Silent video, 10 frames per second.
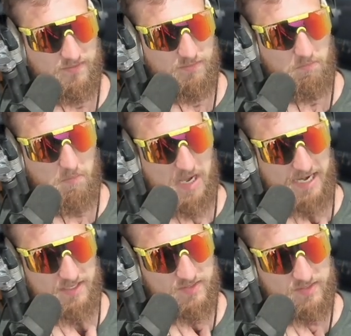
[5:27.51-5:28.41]

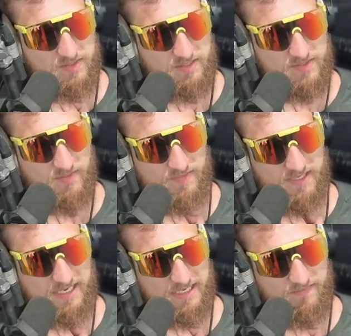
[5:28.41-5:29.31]
the
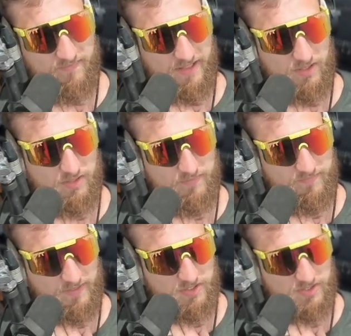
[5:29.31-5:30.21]
negative value of the
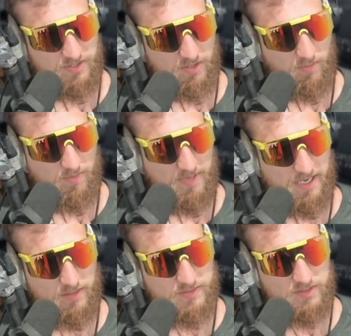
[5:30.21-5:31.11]
function at the lower
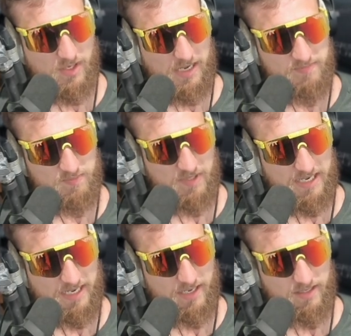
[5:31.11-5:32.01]
bound times
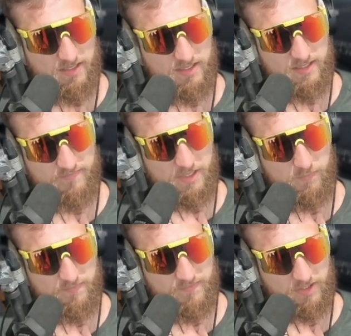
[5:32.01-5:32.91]
by the value of
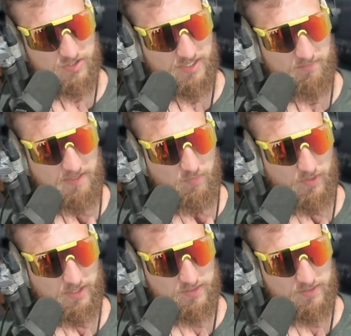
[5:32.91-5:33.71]
the function at the midpoint.